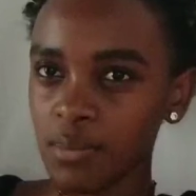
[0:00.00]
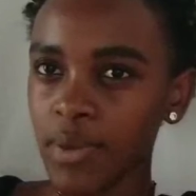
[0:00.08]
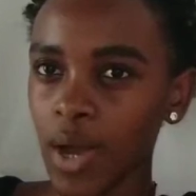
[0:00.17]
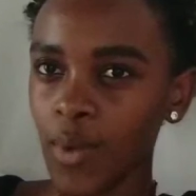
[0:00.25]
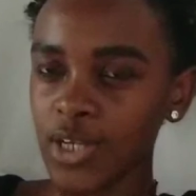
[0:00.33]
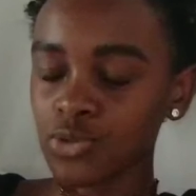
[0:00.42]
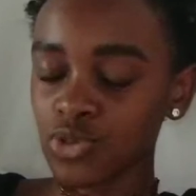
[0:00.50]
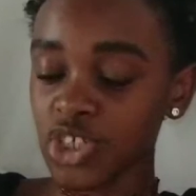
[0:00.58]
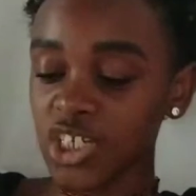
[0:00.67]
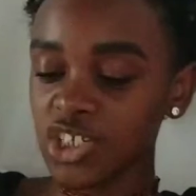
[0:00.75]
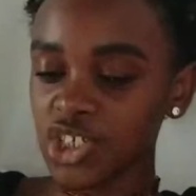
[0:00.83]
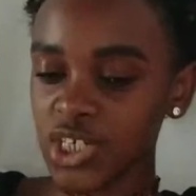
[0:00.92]
the power to
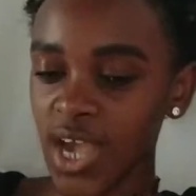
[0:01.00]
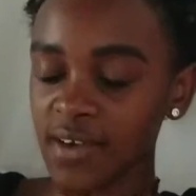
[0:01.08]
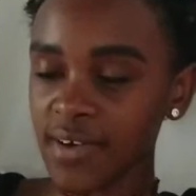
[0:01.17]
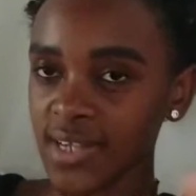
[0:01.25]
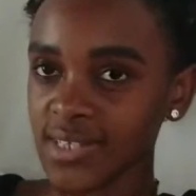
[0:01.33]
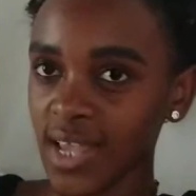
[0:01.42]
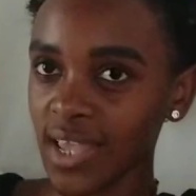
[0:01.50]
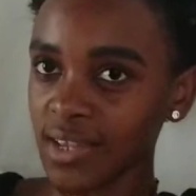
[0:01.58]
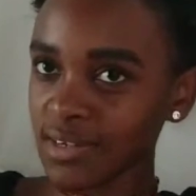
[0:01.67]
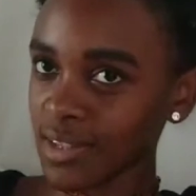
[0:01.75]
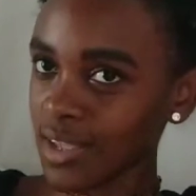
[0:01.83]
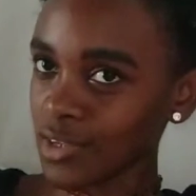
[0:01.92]
change character
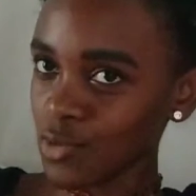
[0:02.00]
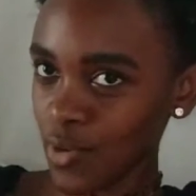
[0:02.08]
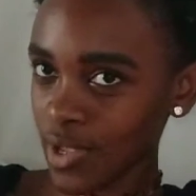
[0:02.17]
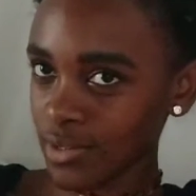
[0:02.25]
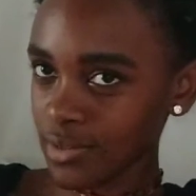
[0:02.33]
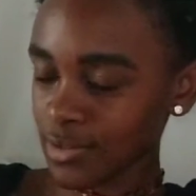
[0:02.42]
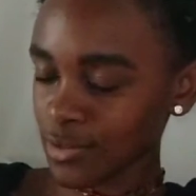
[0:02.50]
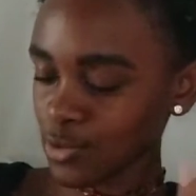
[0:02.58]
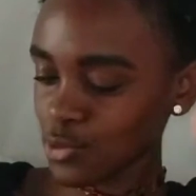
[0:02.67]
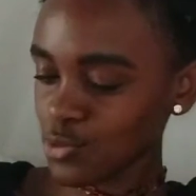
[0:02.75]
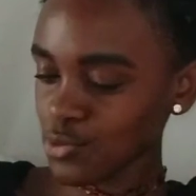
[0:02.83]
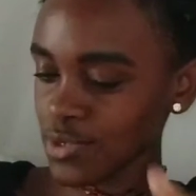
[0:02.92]
and gain
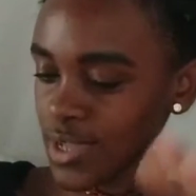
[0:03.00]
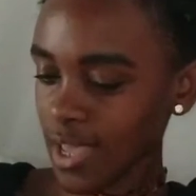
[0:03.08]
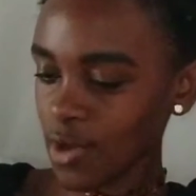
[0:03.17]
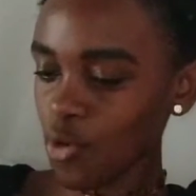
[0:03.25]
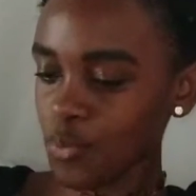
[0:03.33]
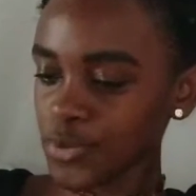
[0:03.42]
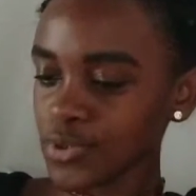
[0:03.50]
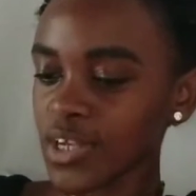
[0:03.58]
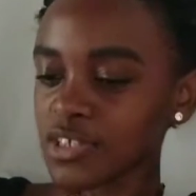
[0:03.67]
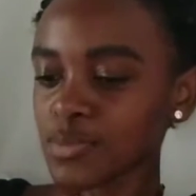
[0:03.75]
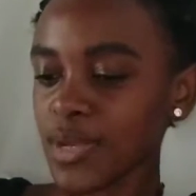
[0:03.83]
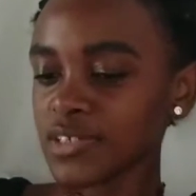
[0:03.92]
wealth. You, I hope you
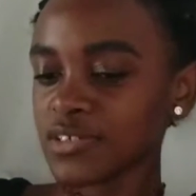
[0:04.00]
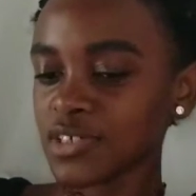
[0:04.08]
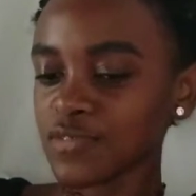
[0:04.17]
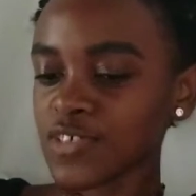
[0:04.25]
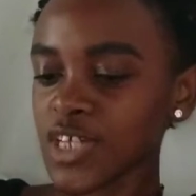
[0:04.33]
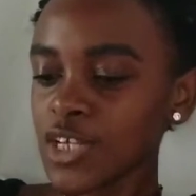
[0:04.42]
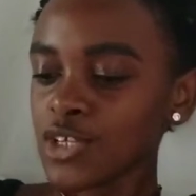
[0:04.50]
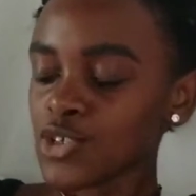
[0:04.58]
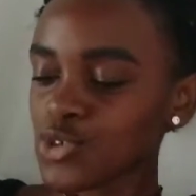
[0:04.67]
get my drift.